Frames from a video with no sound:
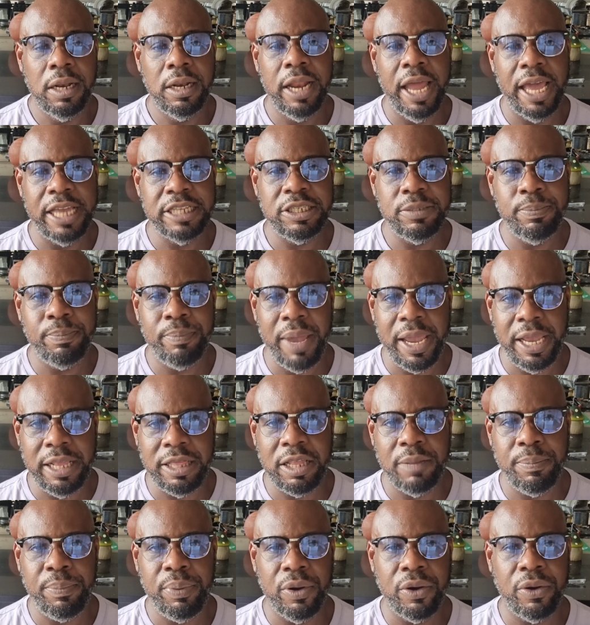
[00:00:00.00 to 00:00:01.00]
let's
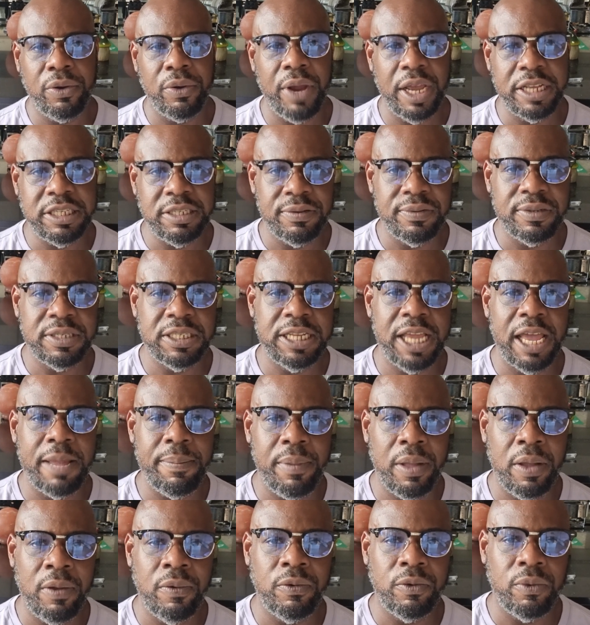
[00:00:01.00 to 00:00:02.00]
make the progressive
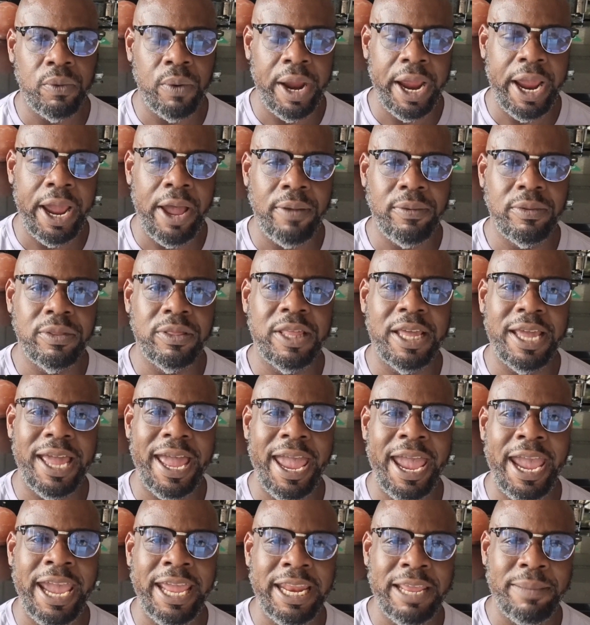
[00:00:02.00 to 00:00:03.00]
step around the
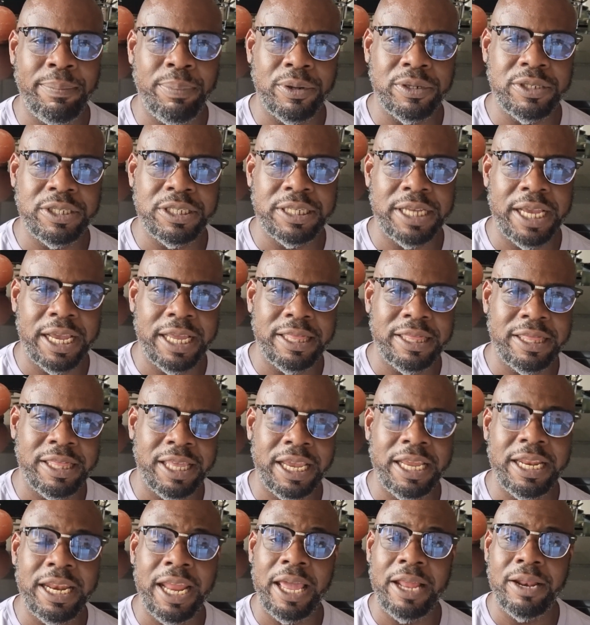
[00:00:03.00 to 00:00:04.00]
80%
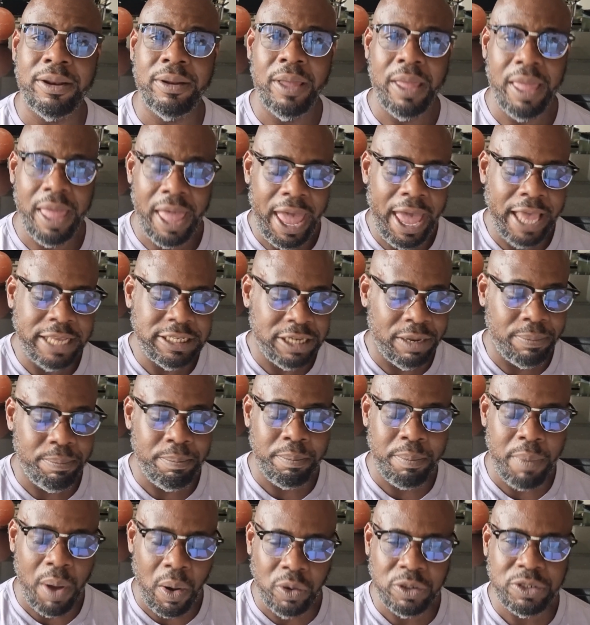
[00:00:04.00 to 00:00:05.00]
thing that has the
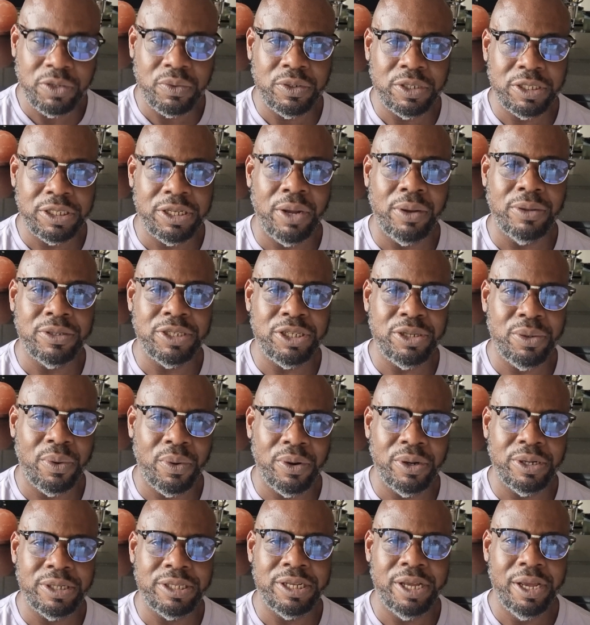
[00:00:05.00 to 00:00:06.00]
most results
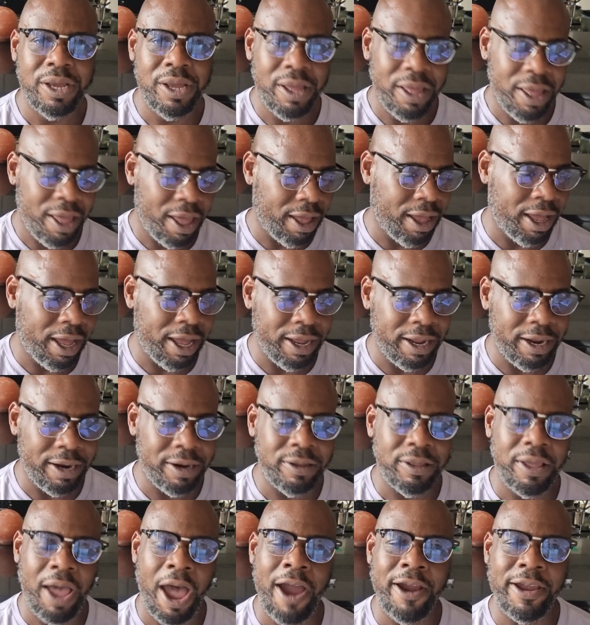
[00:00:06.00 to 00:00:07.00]
towards
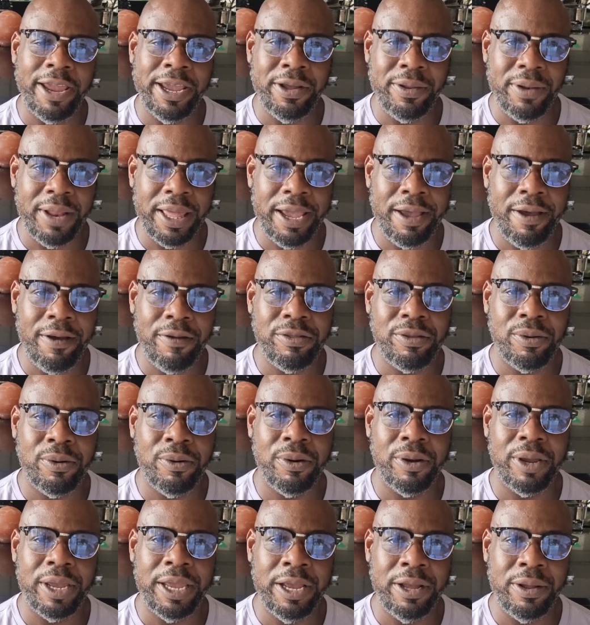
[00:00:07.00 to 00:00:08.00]
our ill health
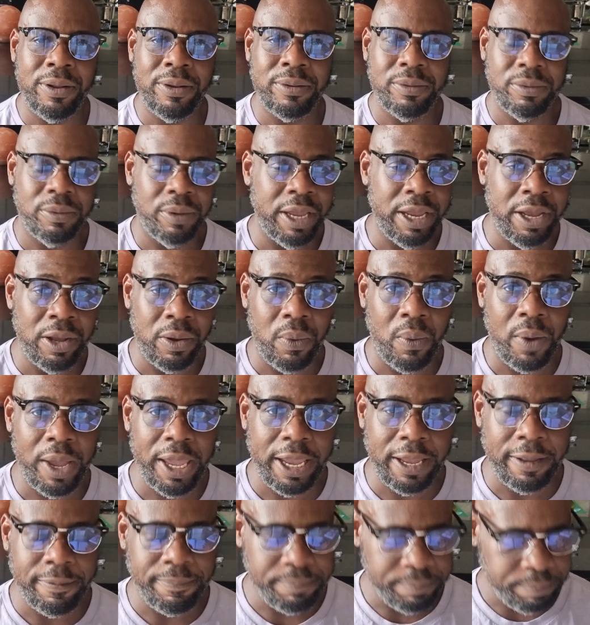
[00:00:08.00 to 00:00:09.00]
or ill
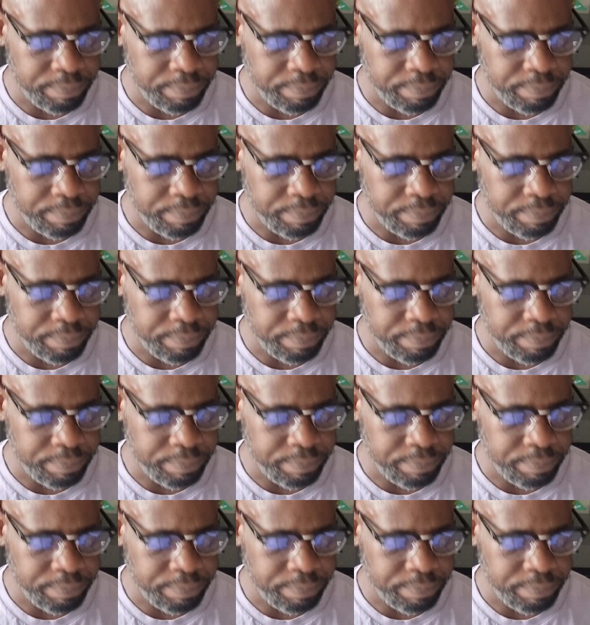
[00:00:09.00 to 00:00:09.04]
weight.